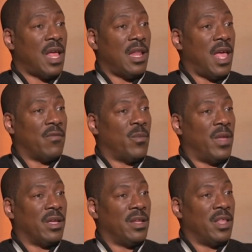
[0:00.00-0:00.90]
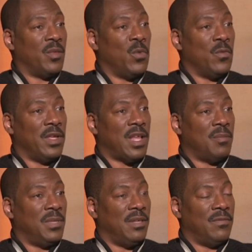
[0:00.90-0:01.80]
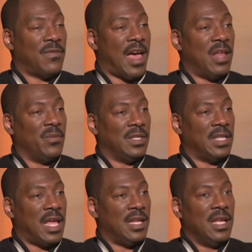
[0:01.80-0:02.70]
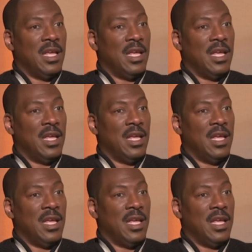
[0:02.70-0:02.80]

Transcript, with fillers: not ever make another movie, and I'd be fine with that.